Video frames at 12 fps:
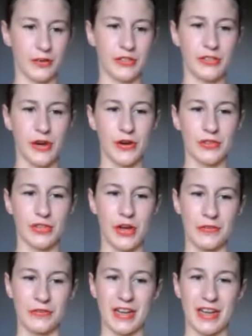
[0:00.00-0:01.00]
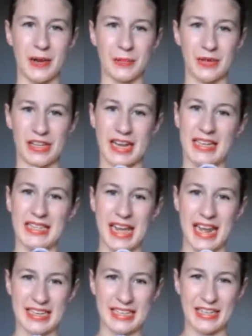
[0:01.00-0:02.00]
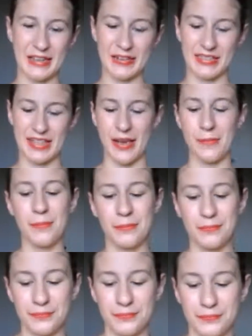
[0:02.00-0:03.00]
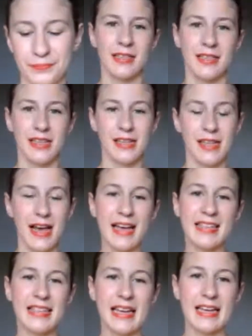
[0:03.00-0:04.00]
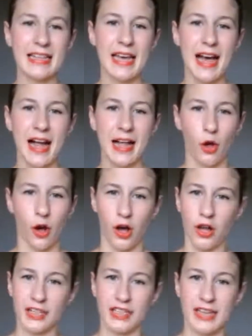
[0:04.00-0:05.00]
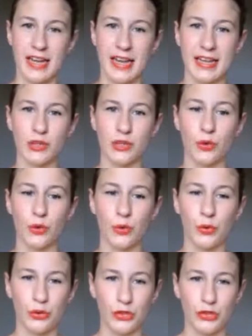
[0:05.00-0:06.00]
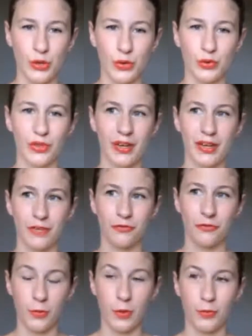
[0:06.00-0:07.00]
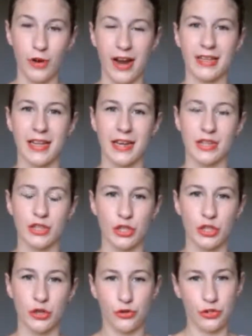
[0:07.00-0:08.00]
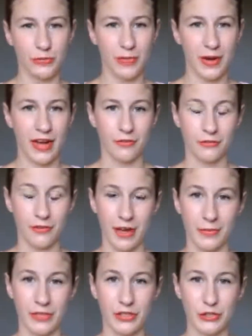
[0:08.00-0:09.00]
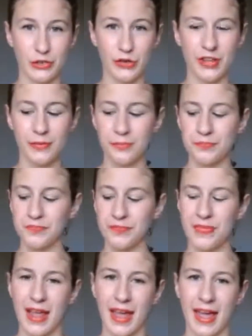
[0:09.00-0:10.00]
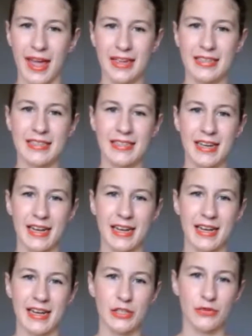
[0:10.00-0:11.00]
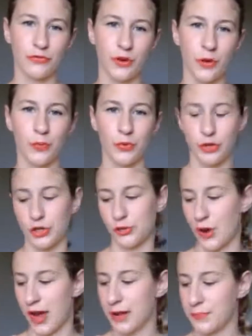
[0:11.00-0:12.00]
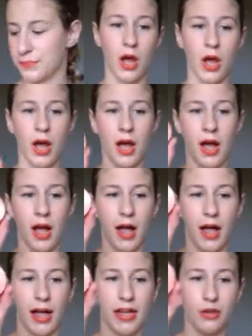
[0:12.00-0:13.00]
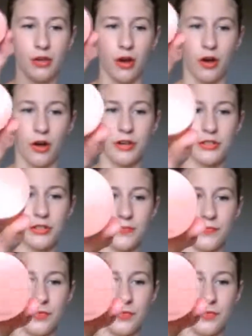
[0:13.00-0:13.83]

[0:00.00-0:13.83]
so soft and I'm really excited to use them. The last thing that I got is also from a brand that is new to my farmer's store and it is from Bourjois. I got